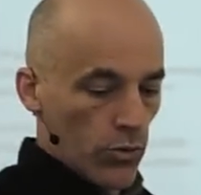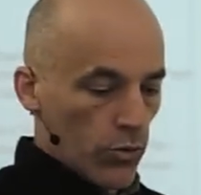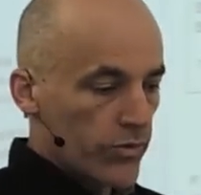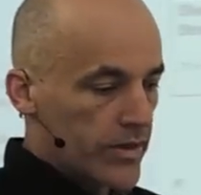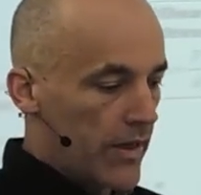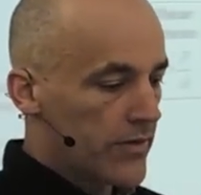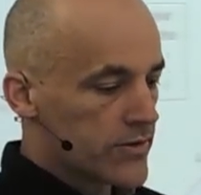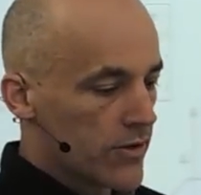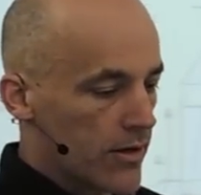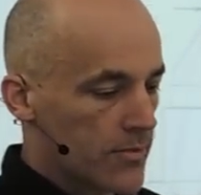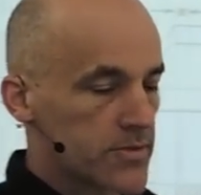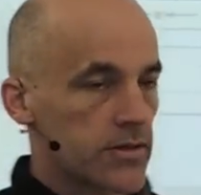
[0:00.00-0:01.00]
All the other
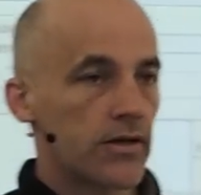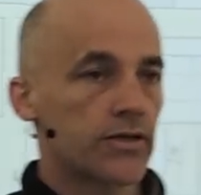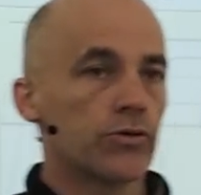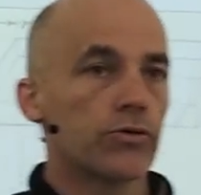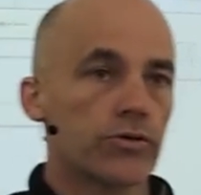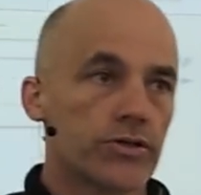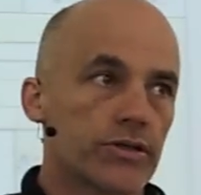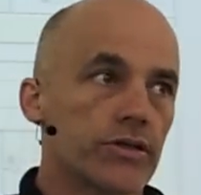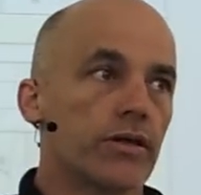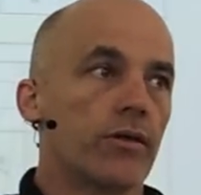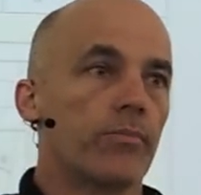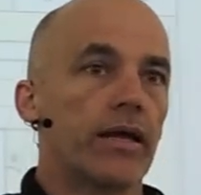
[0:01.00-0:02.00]
types, like
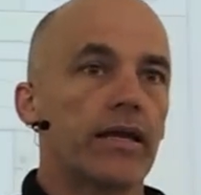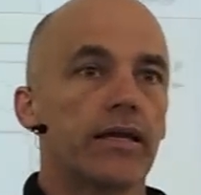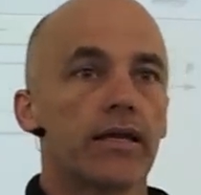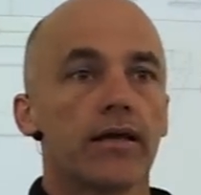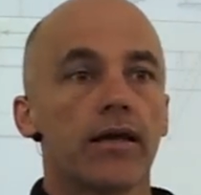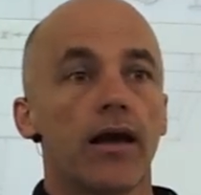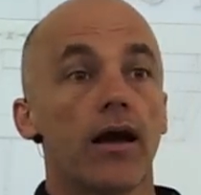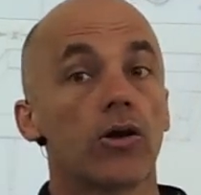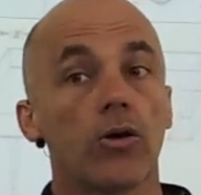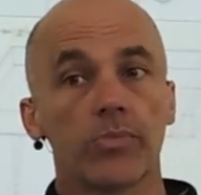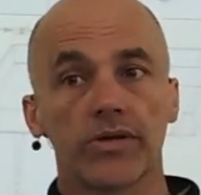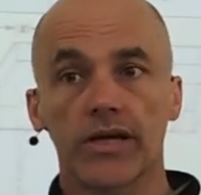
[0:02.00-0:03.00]
torsion and bending, are
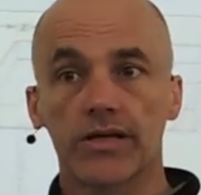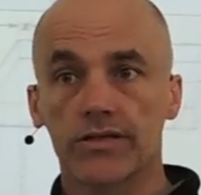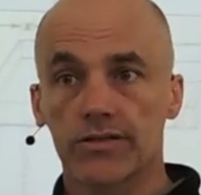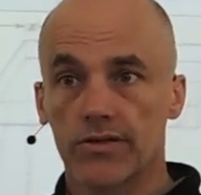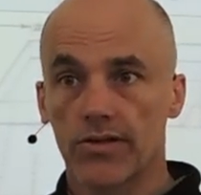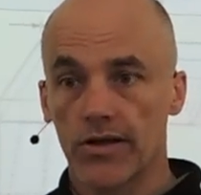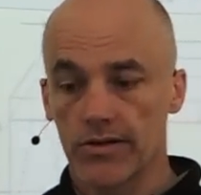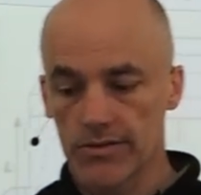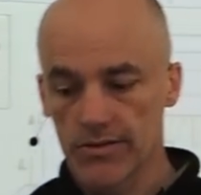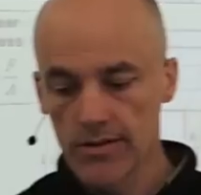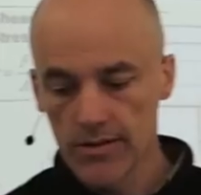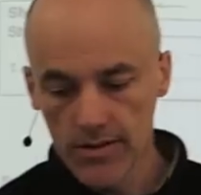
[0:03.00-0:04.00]
combinations of
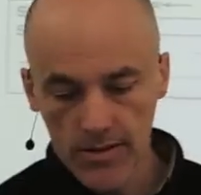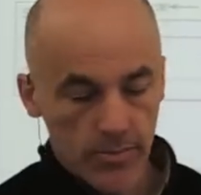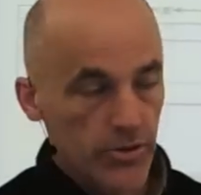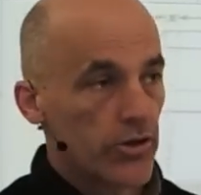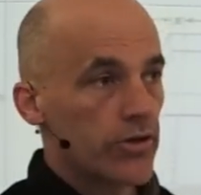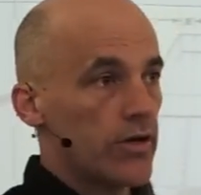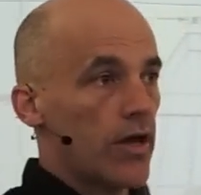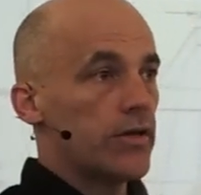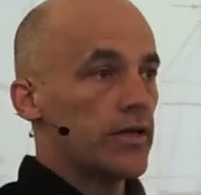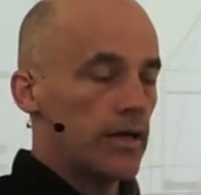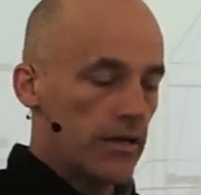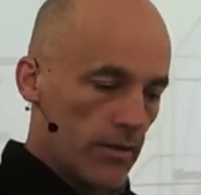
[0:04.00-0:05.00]
those. But you can
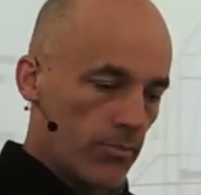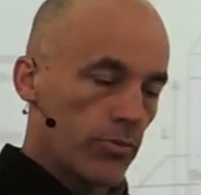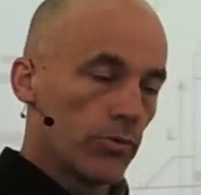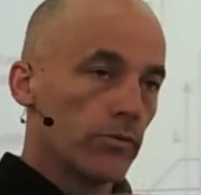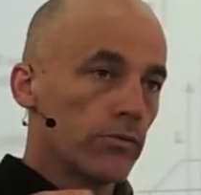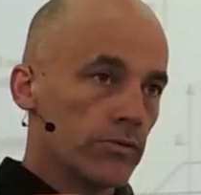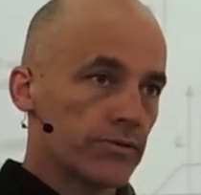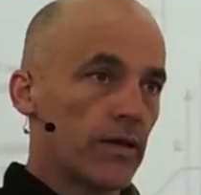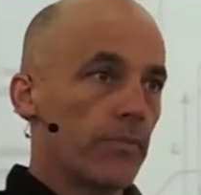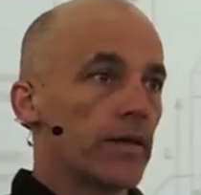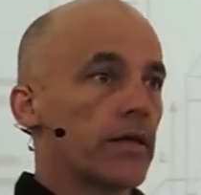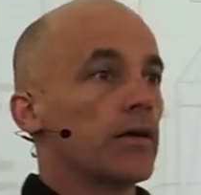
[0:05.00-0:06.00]
only either pull
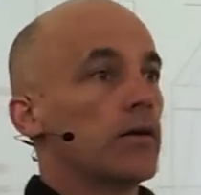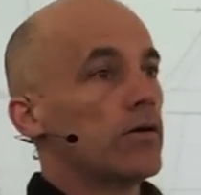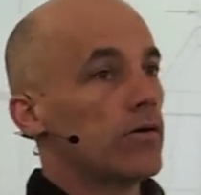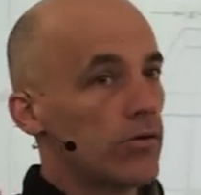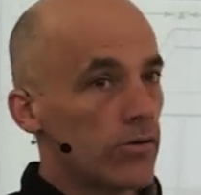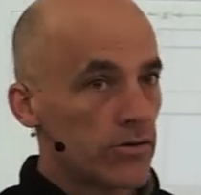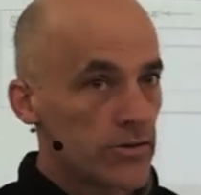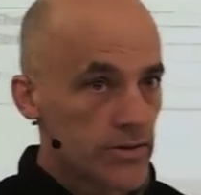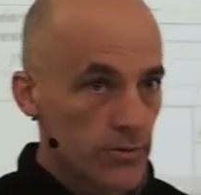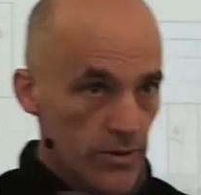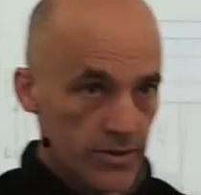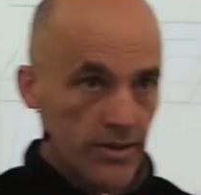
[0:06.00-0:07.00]
something or
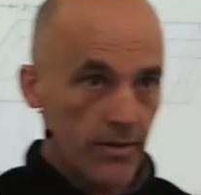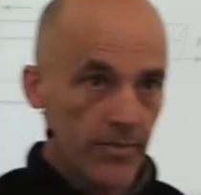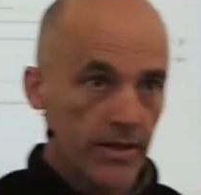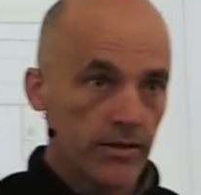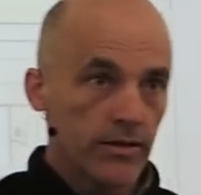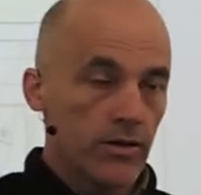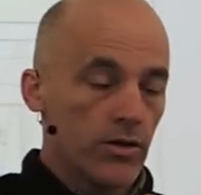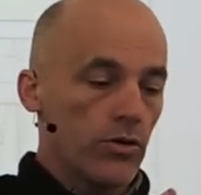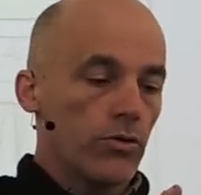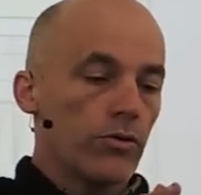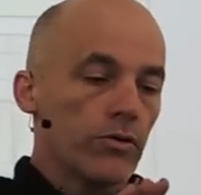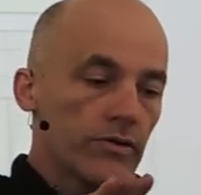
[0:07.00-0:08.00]
squash something
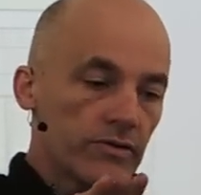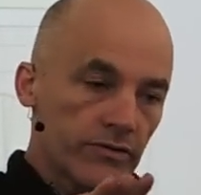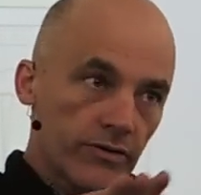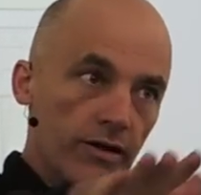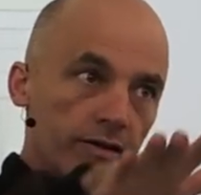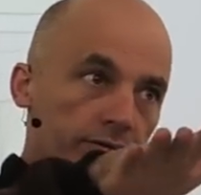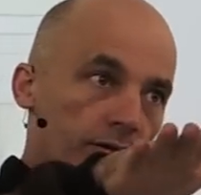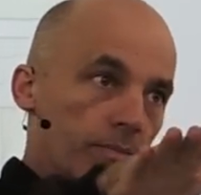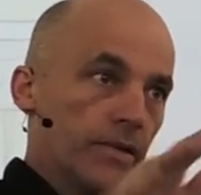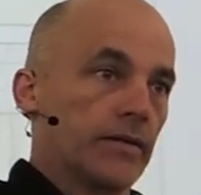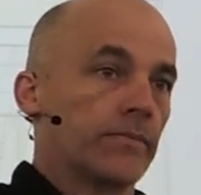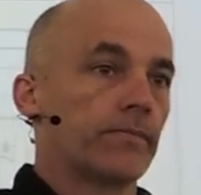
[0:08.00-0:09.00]
or slide
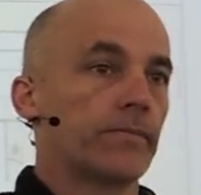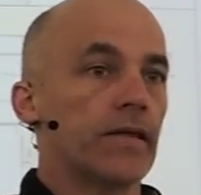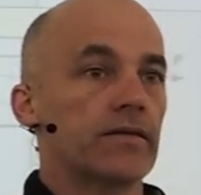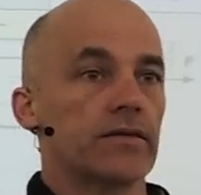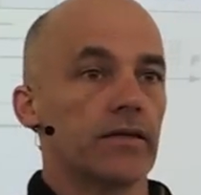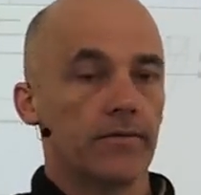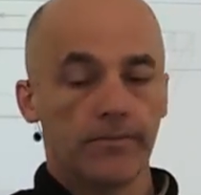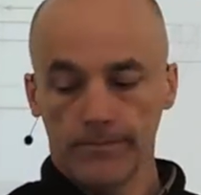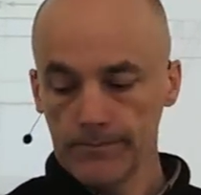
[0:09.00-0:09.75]
something. And that's it.